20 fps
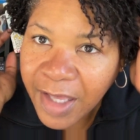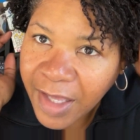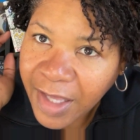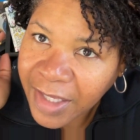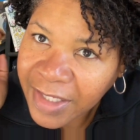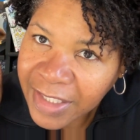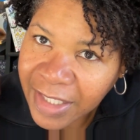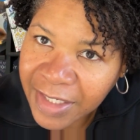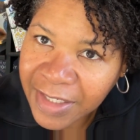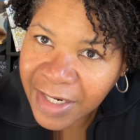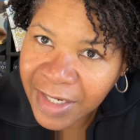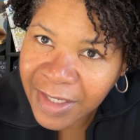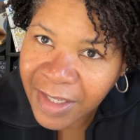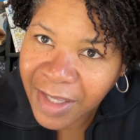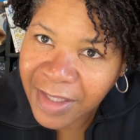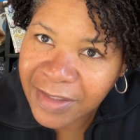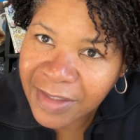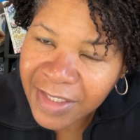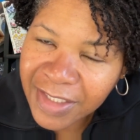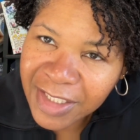again,
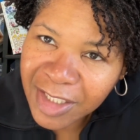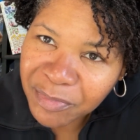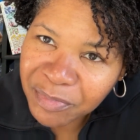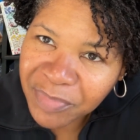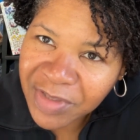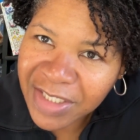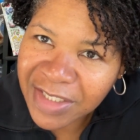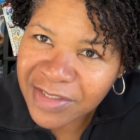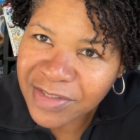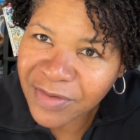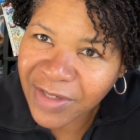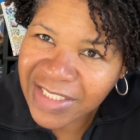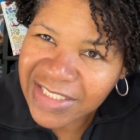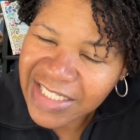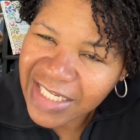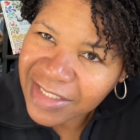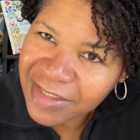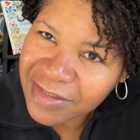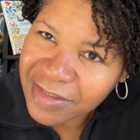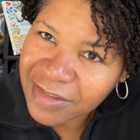I like it big, so I
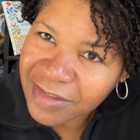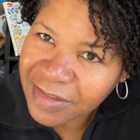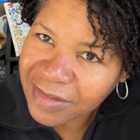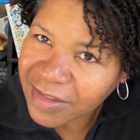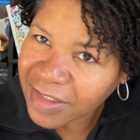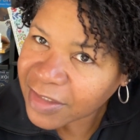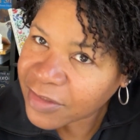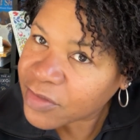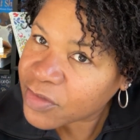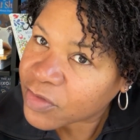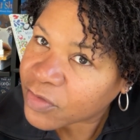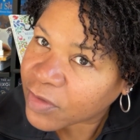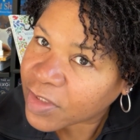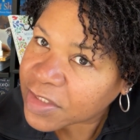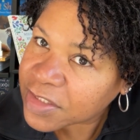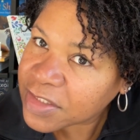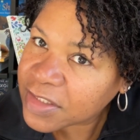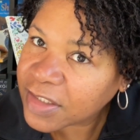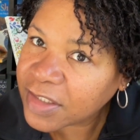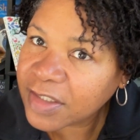tend to like
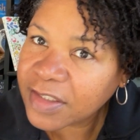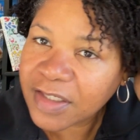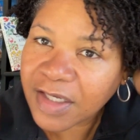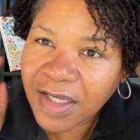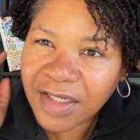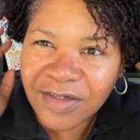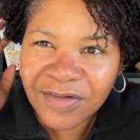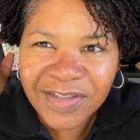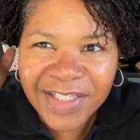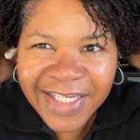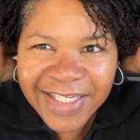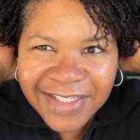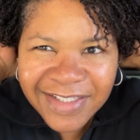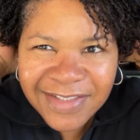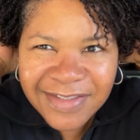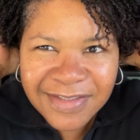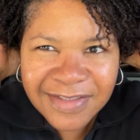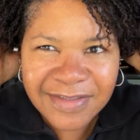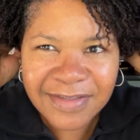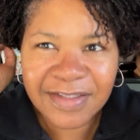scrunch it. I don't like
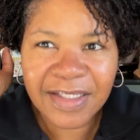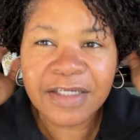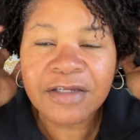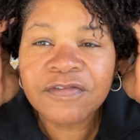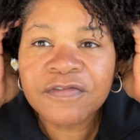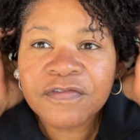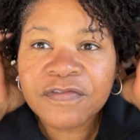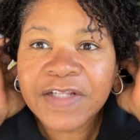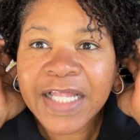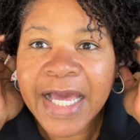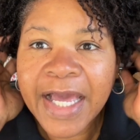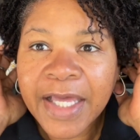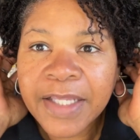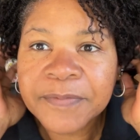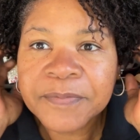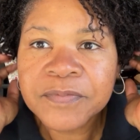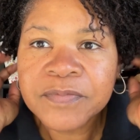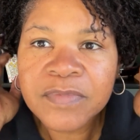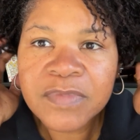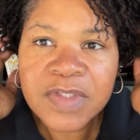it just like flat.
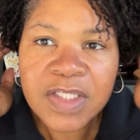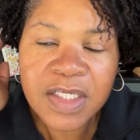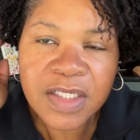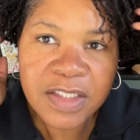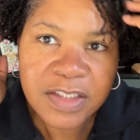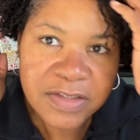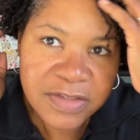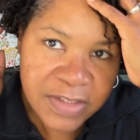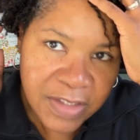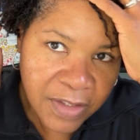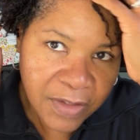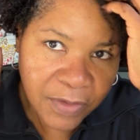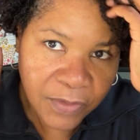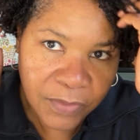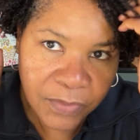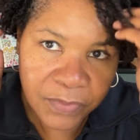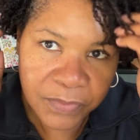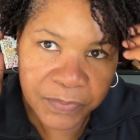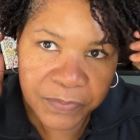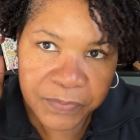
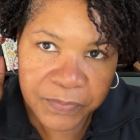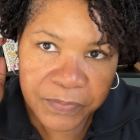So